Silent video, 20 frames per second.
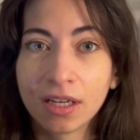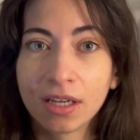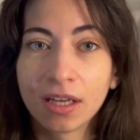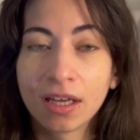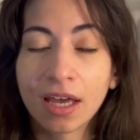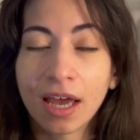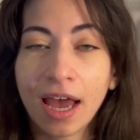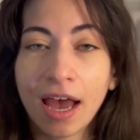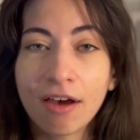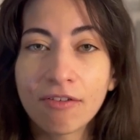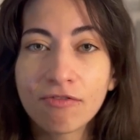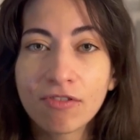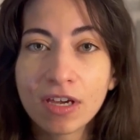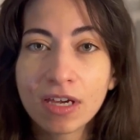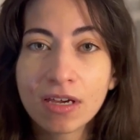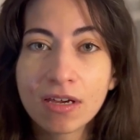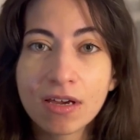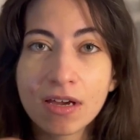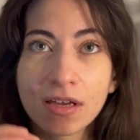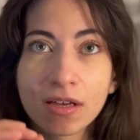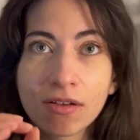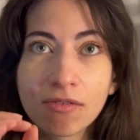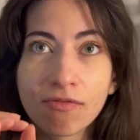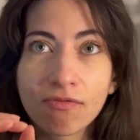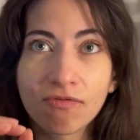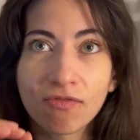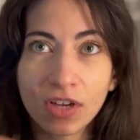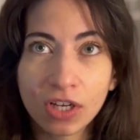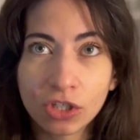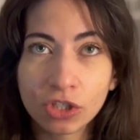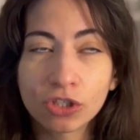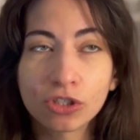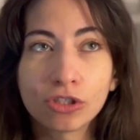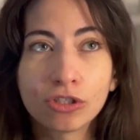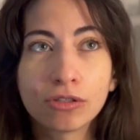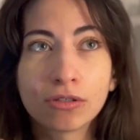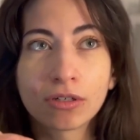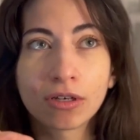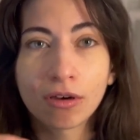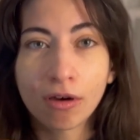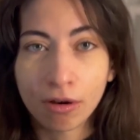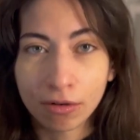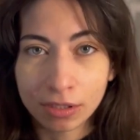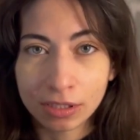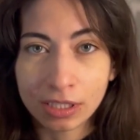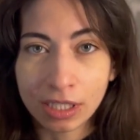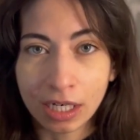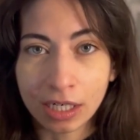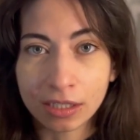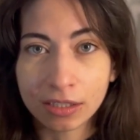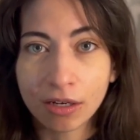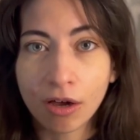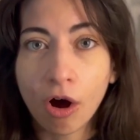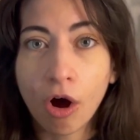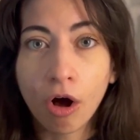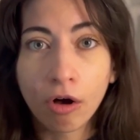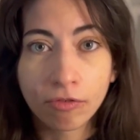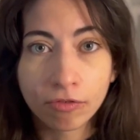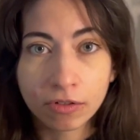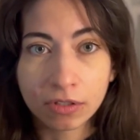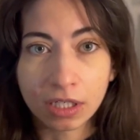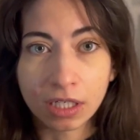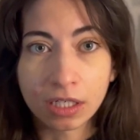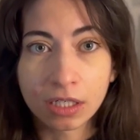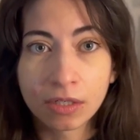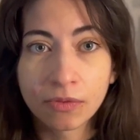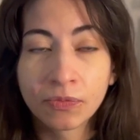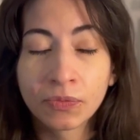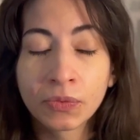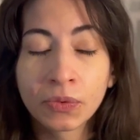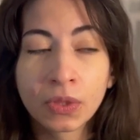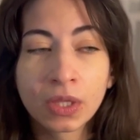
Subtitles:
Having visual contact often